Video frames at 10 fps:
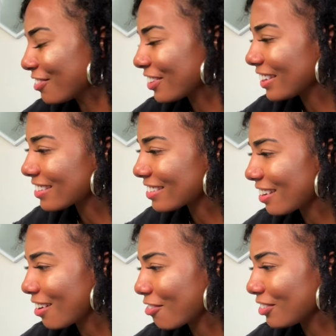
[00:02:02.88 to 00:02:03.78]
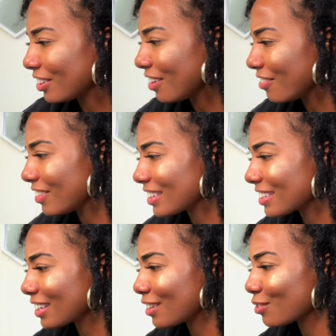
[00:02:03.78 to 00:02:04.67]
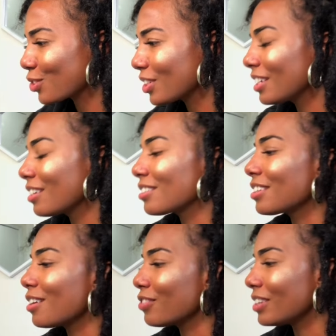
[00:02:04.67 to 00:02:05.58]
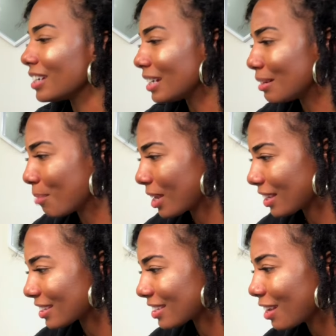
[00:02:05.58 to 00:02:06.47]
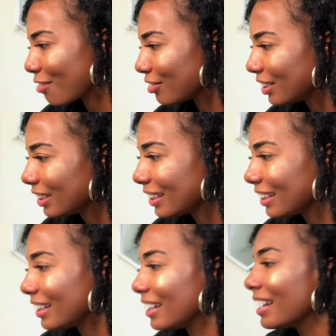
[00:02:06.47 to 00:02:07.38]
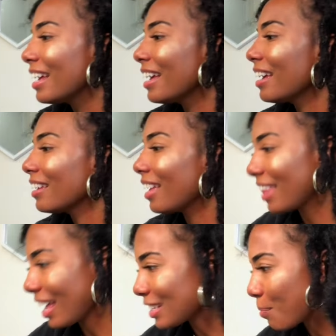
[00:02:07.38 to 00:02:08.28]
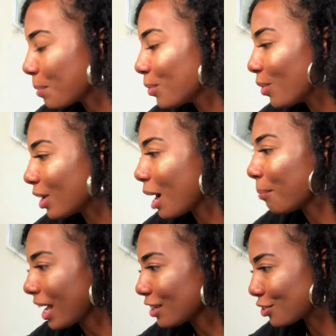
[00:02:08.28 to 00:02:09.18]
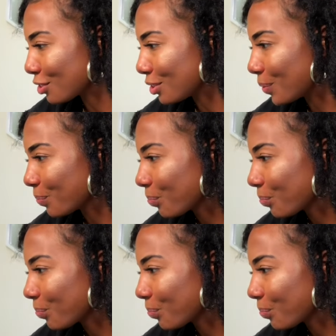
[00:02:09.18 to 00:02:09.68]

for yourself, loving self, treating yourself good, making yourself look good, that's how people gonna come at you.